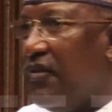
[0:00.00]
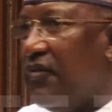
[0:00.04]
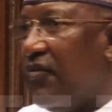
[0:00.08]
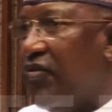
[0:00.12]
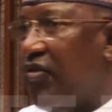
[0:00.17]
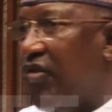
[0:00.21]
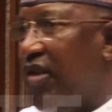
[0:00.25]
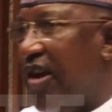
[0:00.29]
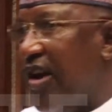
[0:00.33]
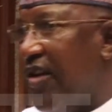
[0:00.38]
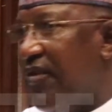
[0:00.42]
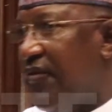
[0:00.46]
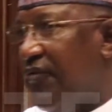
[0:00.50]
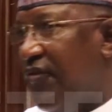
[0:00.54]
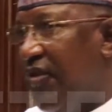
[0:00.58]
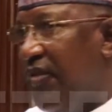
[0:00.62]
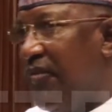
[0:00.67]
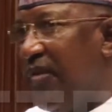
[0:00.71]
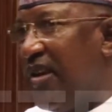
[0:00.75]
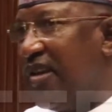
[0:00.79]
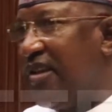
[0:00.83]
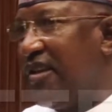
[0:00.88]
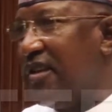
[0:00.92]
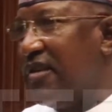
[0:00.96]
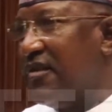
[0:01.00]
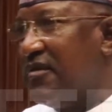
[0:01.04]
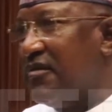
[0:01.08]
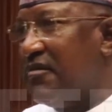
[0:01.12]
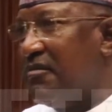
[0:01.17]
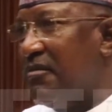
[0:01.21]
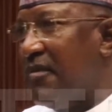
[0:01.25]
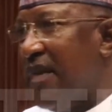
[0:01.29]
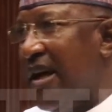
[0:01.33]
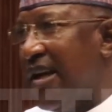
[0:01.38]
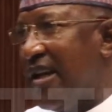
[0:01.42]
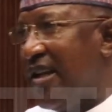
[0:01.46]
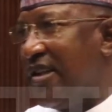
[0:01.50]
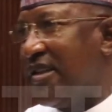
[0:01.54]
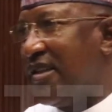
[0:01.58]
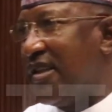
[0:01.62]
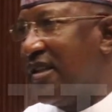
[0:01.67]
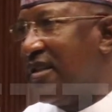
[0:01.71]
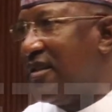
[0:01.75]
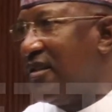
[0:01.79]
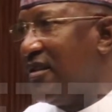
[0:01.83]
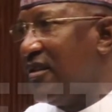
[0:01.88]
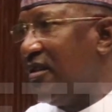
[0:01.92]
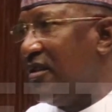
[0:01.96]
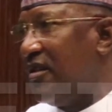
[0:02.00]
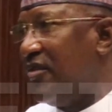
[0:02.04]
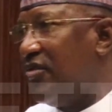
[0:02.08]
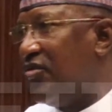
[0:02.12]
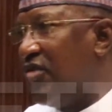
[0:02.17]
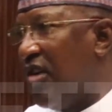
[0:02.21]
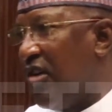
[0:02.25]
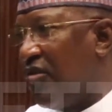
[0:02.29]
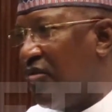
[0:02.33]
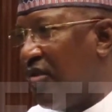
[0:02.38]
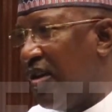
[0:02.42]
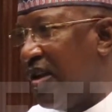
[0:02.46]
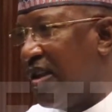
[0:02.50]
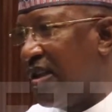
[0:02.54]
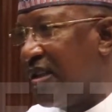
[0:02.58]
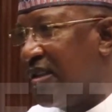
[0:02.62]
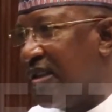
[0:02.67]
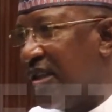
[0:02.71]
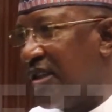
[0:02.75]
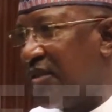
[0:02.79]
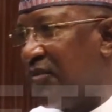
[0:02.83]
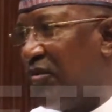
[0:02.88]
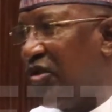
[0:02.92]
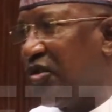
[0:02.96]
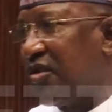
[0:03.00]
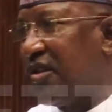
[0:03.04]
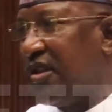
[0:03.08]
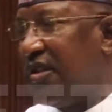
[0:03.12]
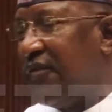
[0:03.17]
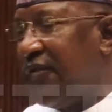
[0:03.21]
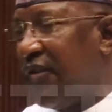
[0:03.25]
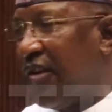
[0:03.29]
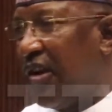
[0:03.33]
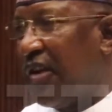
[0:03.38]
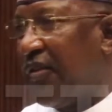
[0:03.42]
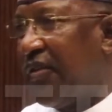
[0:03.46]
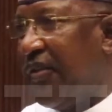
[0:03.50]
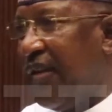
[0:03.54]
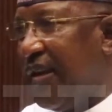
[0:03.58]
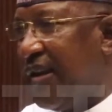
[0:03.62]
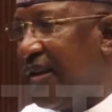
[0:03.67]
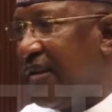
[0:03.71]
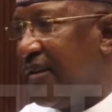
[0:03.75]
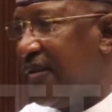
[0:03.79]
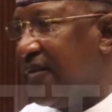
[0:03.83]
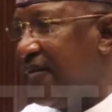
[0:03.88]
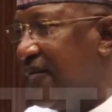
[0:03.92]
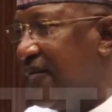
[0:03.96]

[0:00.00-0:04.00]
For your information, managing your colleagues is the most difficult thing,